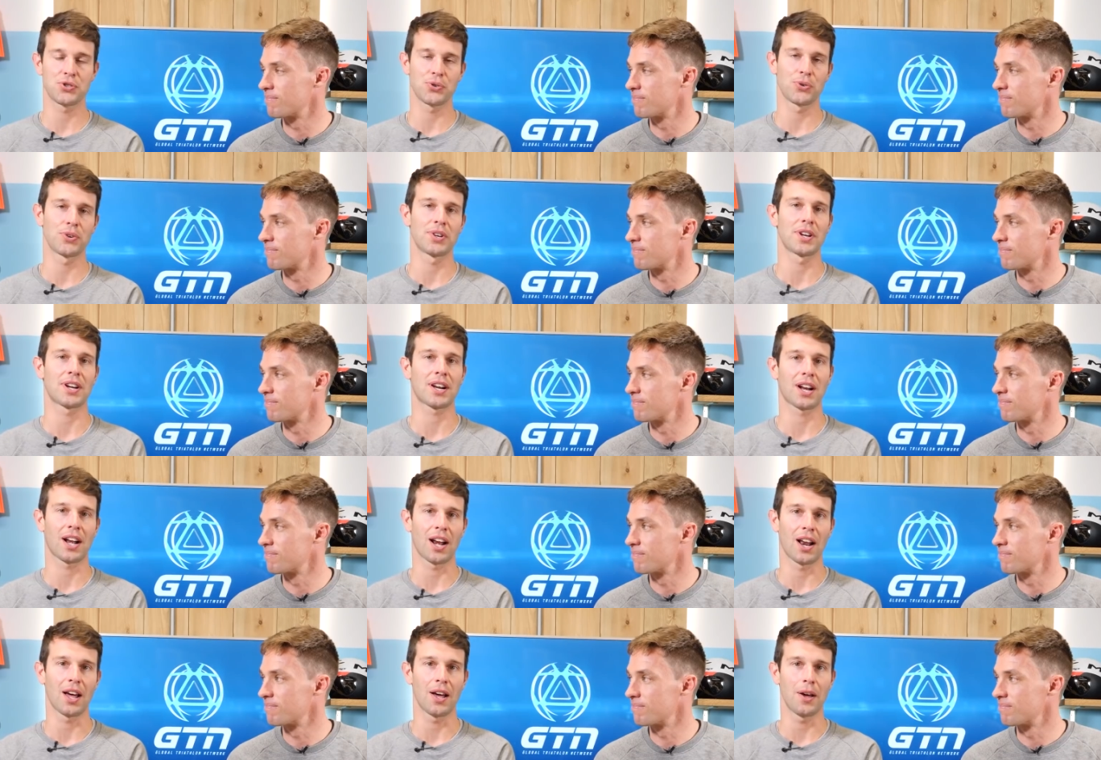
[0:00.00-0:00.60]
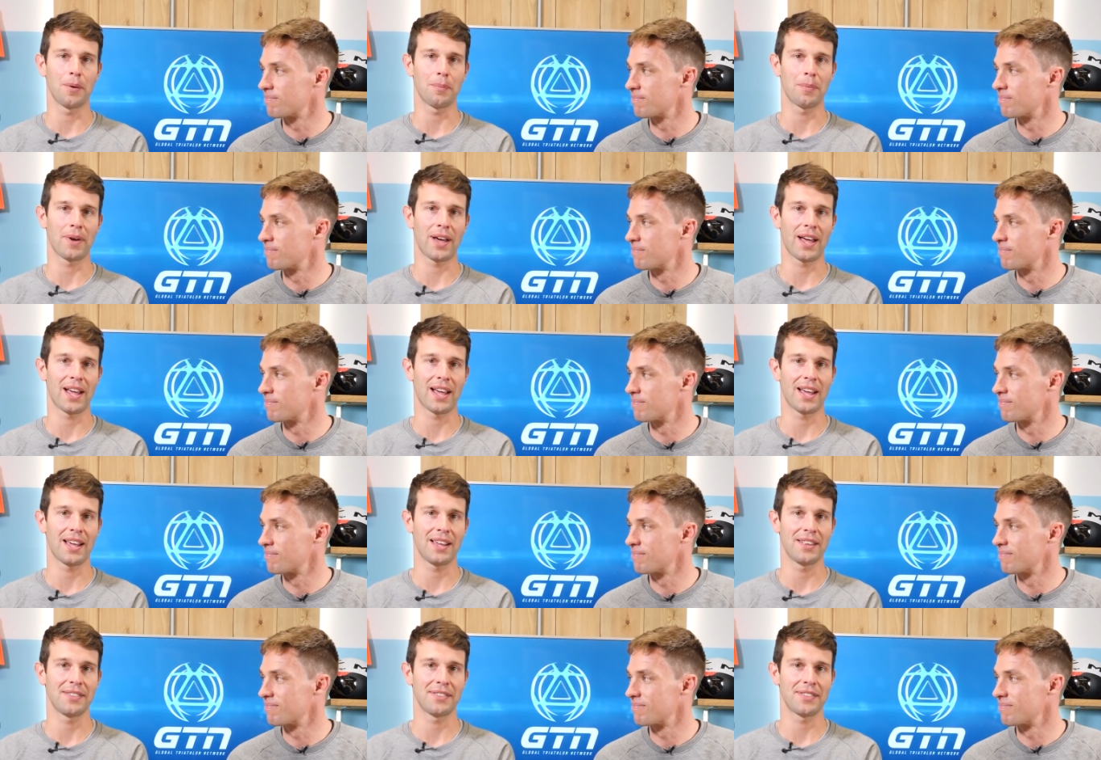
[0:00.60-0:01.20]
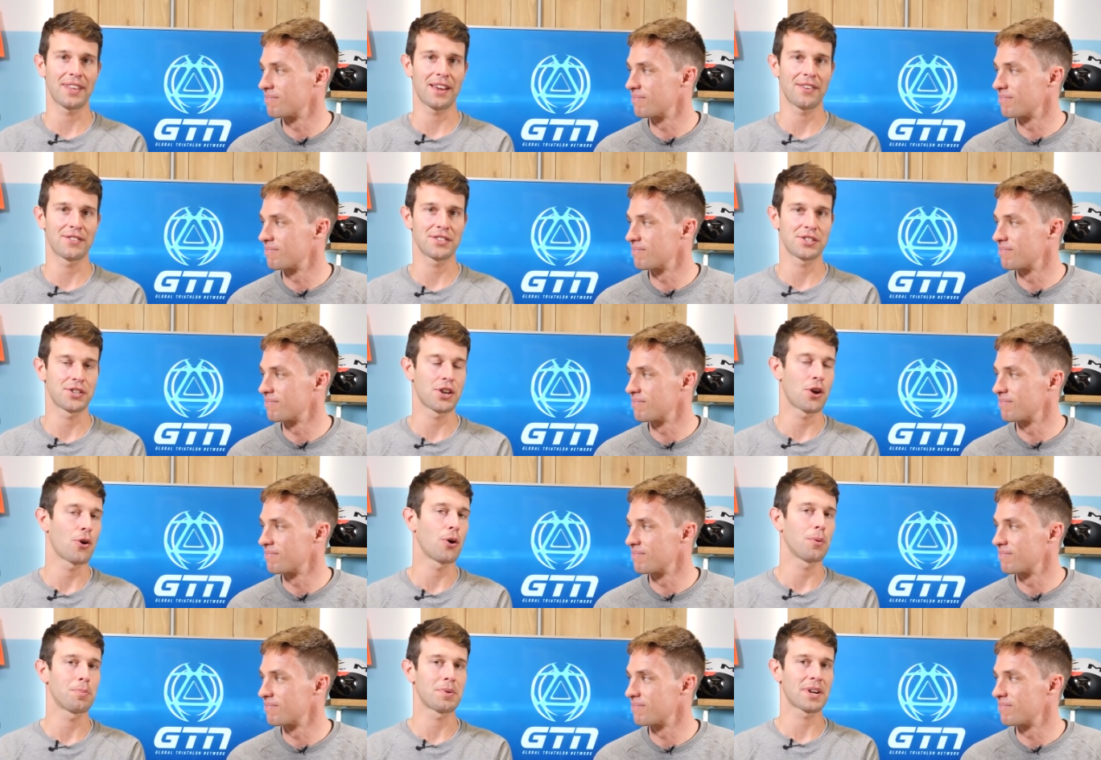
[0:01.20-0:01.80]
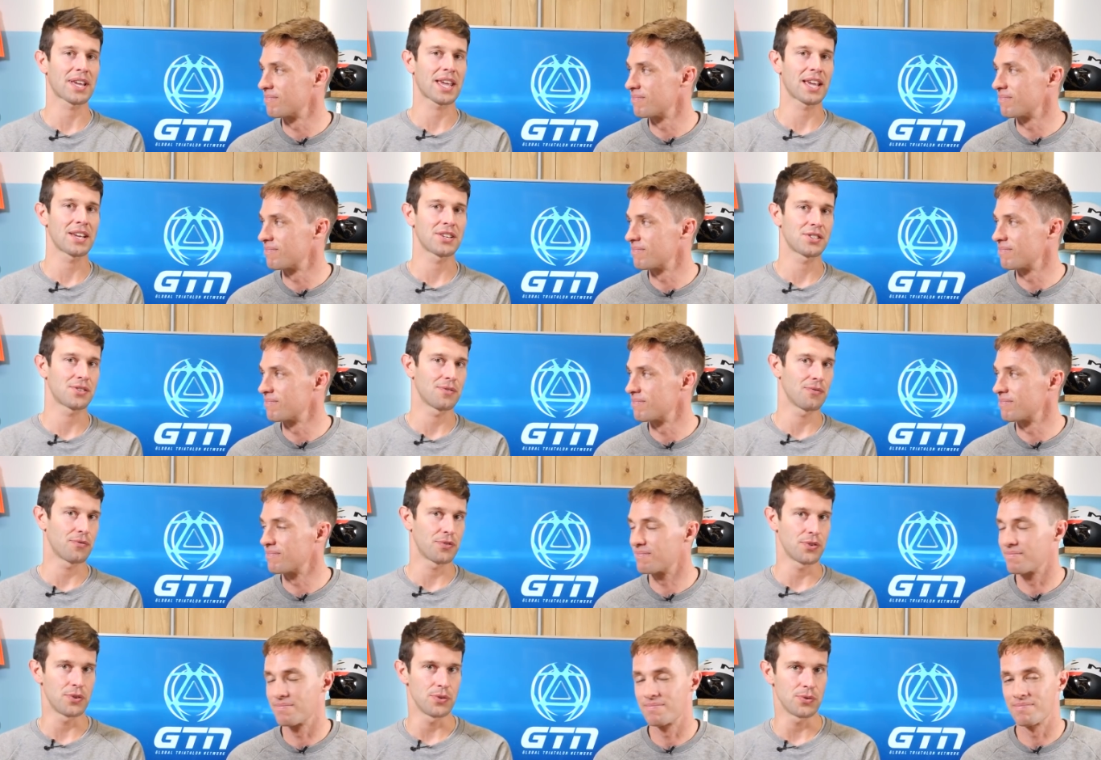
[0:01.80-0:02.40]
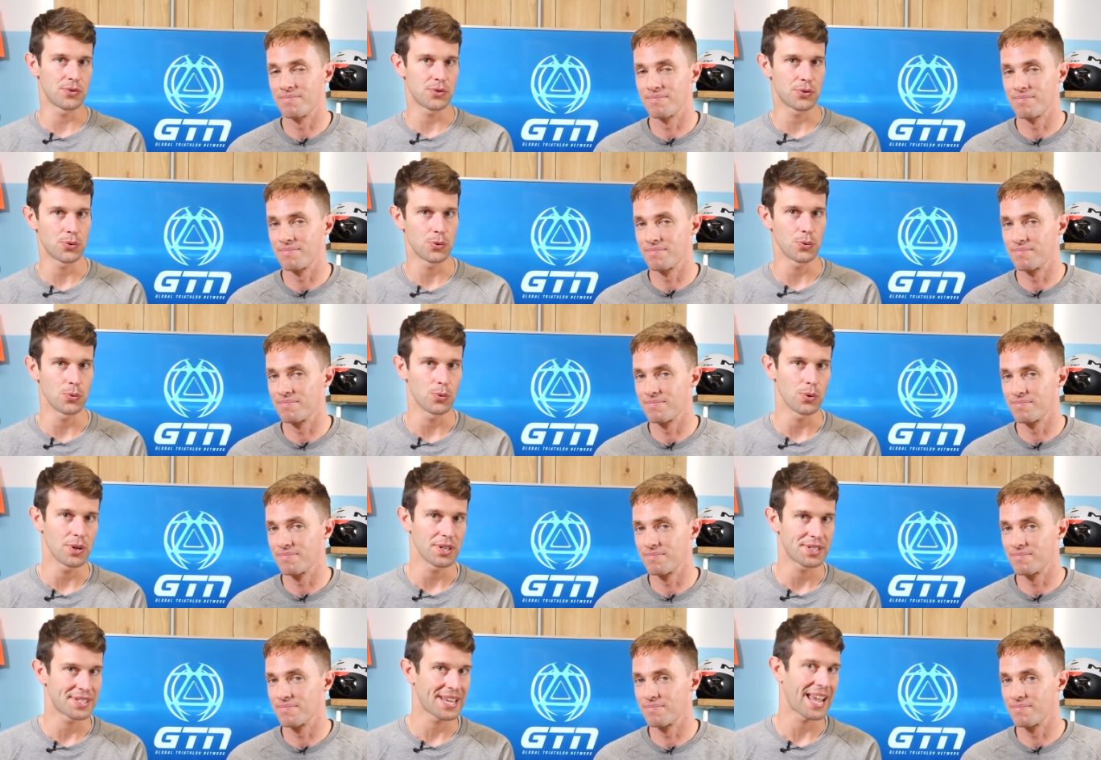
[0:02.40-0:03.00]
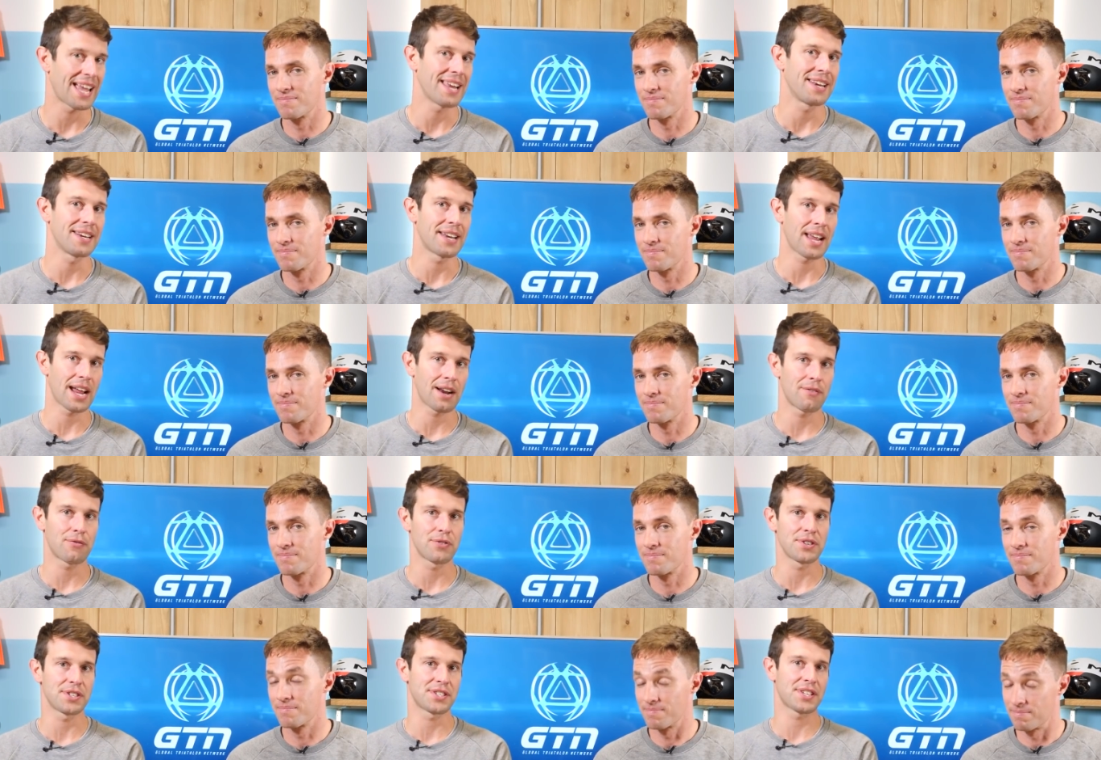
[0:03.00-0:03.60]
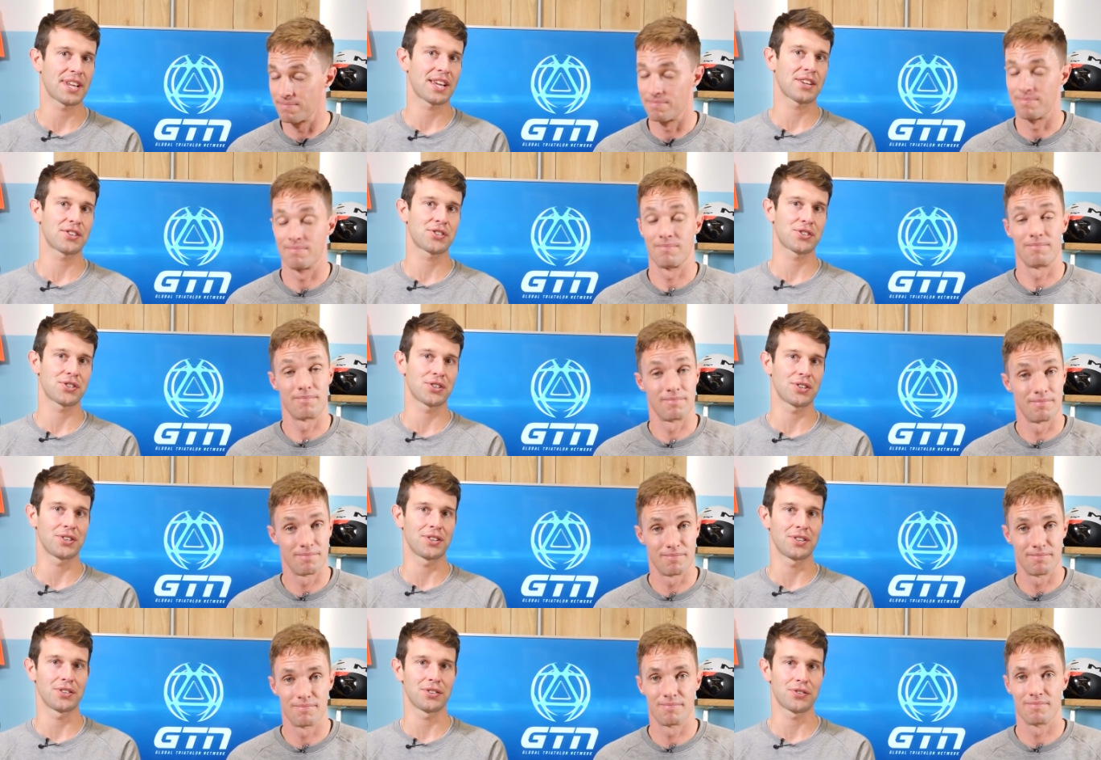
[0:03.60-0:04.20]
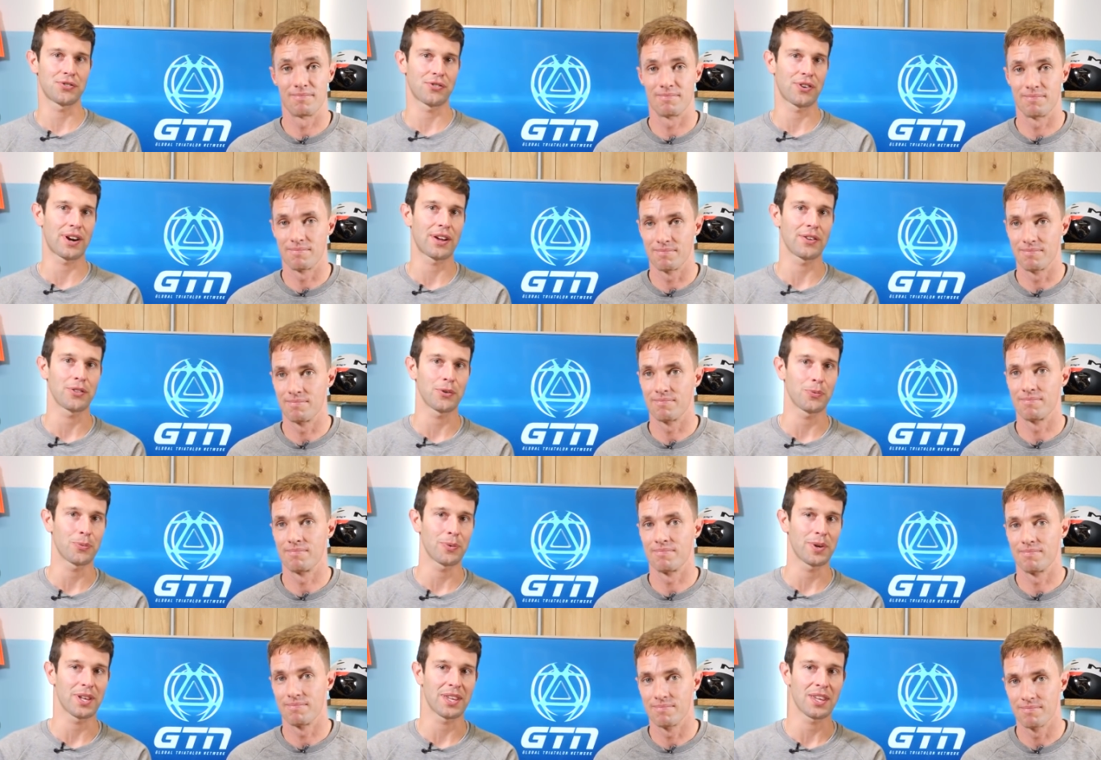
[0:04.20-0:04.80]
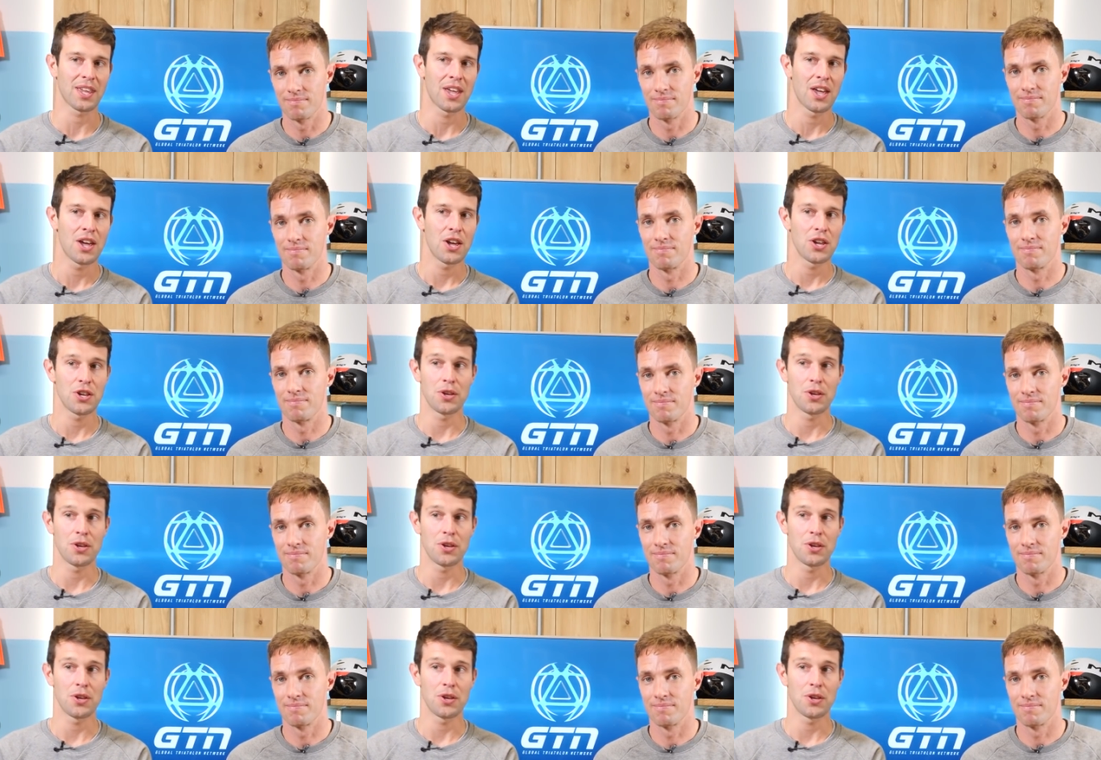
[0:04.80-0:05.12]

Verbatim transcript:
Speaker 1: join a club and there is no obligation for you to attend every session throughout the week.